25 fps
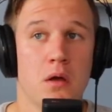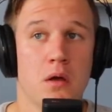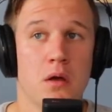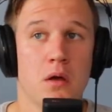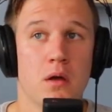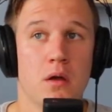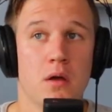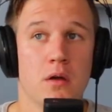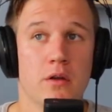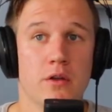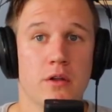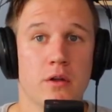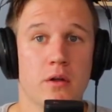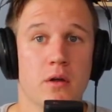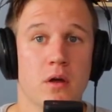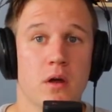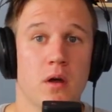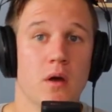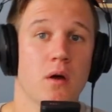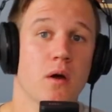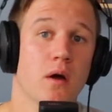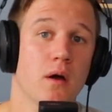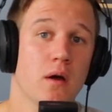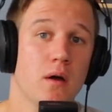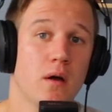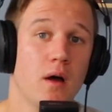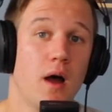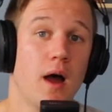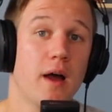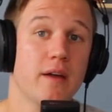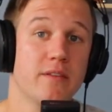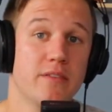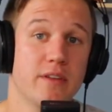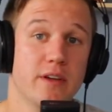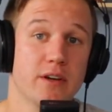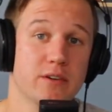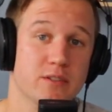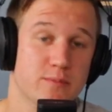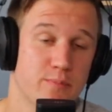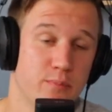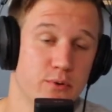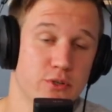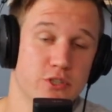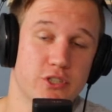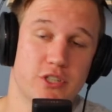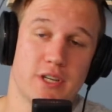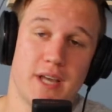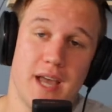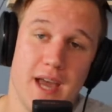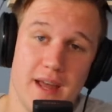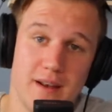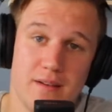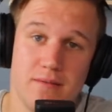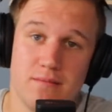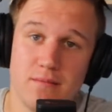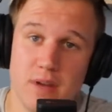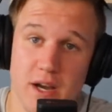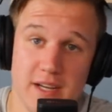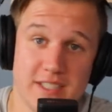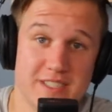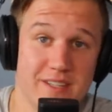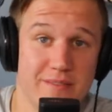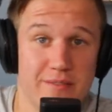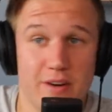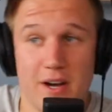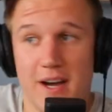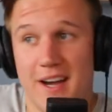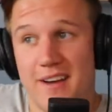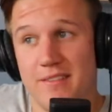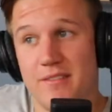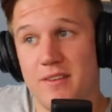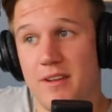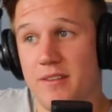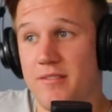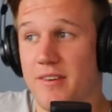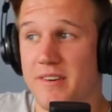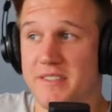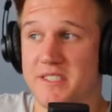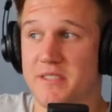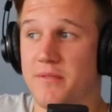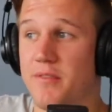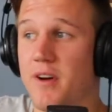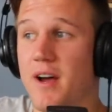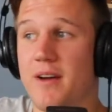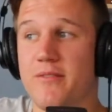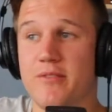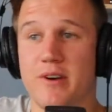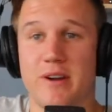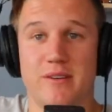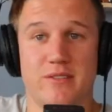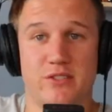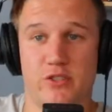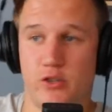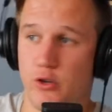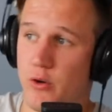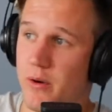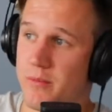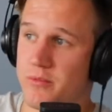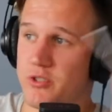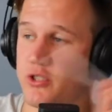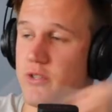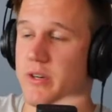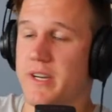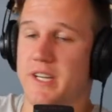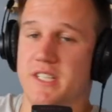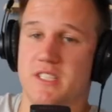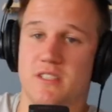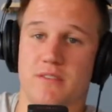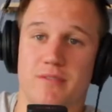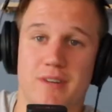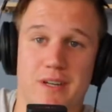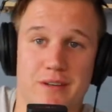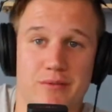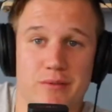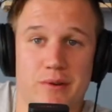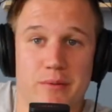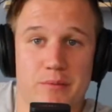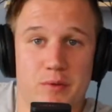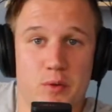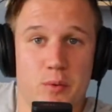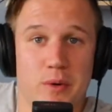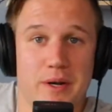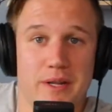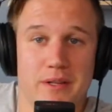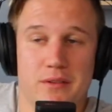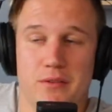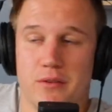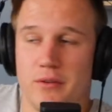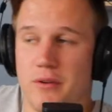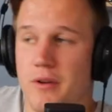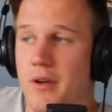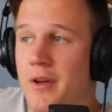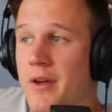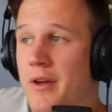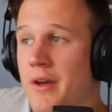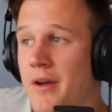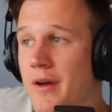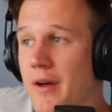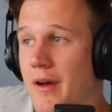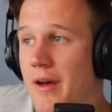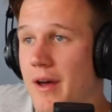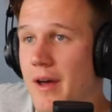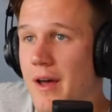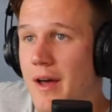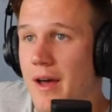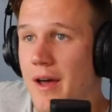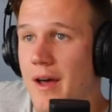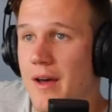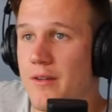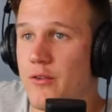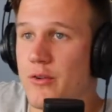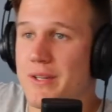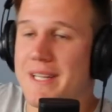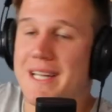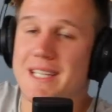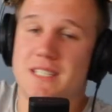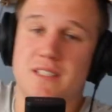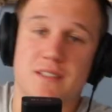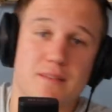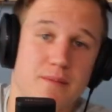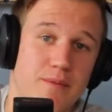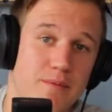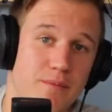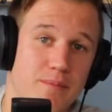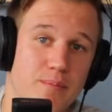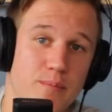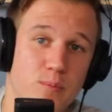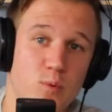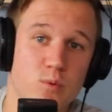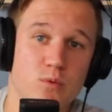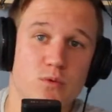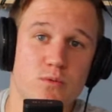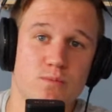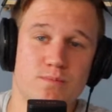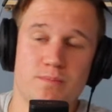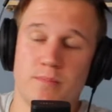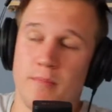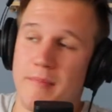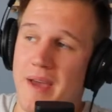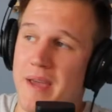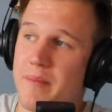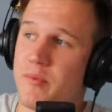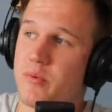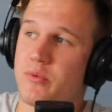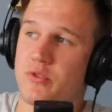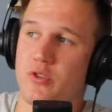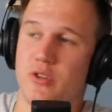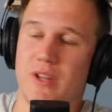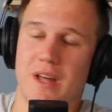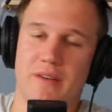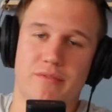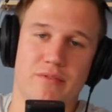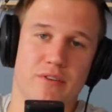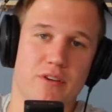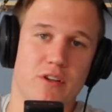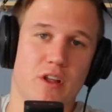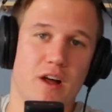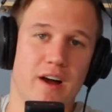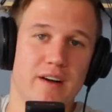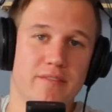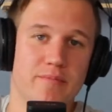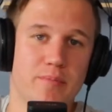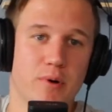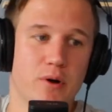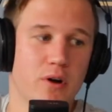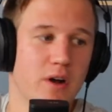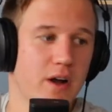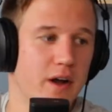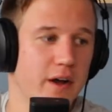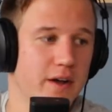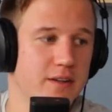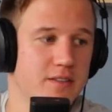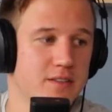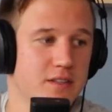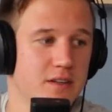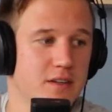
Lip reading: Yeah. Oh, I think I was pushed again. I survived. If I survived when I was 2, I'm sure I could survive when I'm 22. Look, maybe we'll do that for a live podcast.